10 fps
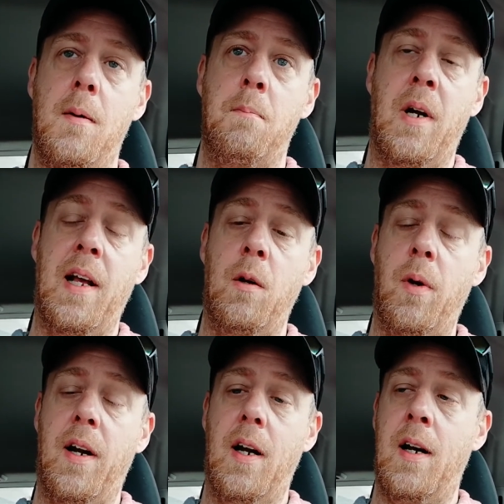But
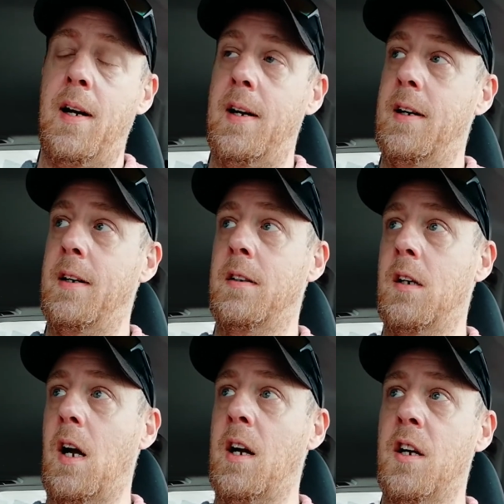anyway, uh,
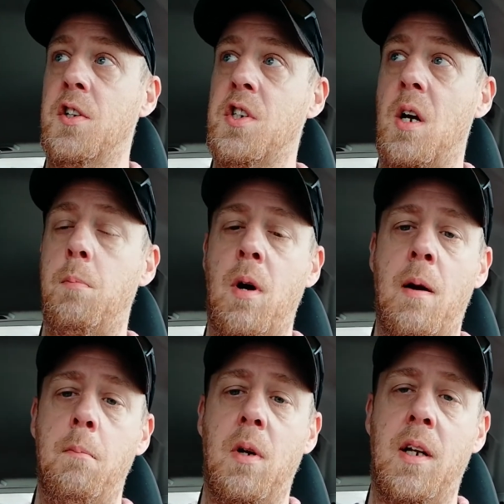I'm gonna stop
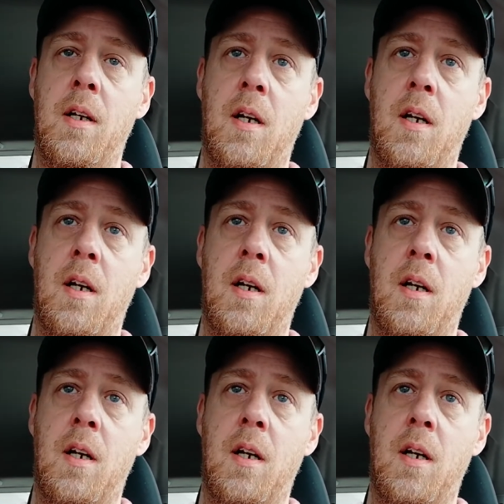rambling.